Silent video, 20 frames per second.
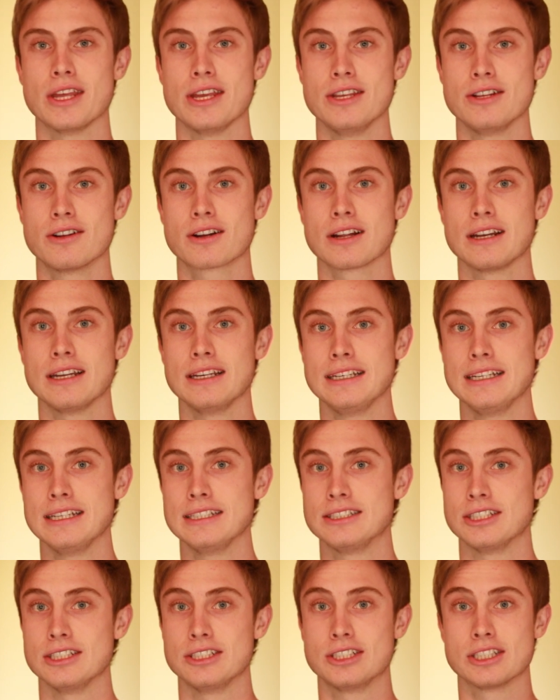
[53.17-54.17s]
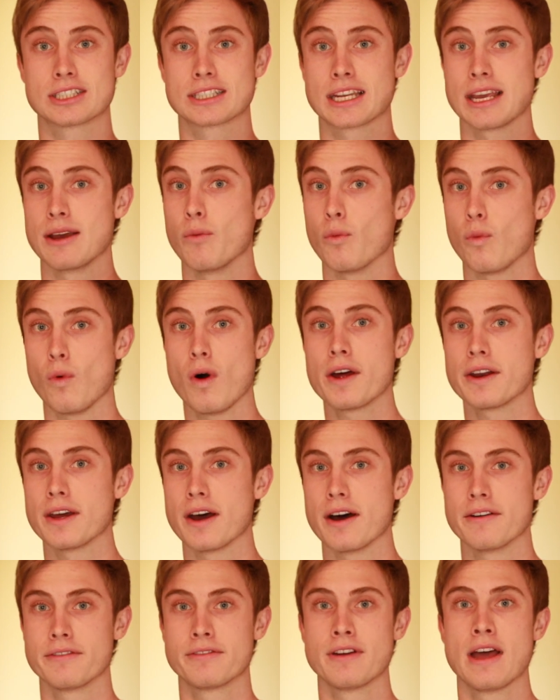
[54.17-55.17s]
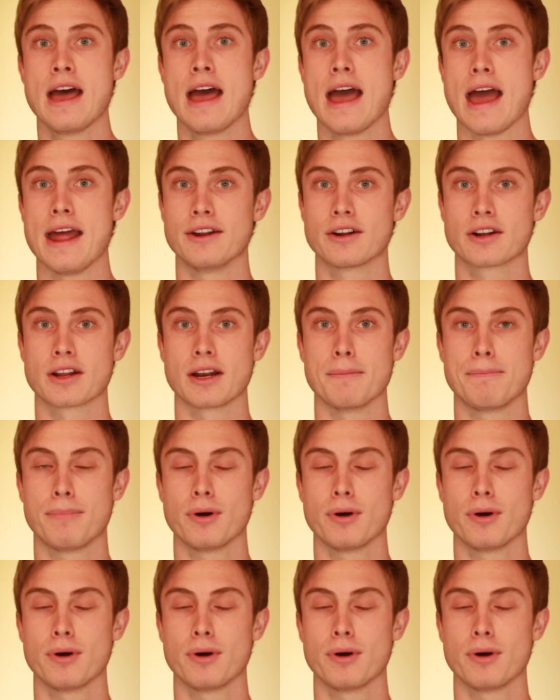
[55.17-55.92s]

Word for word: that you're gonna need to just get one of and you're gonna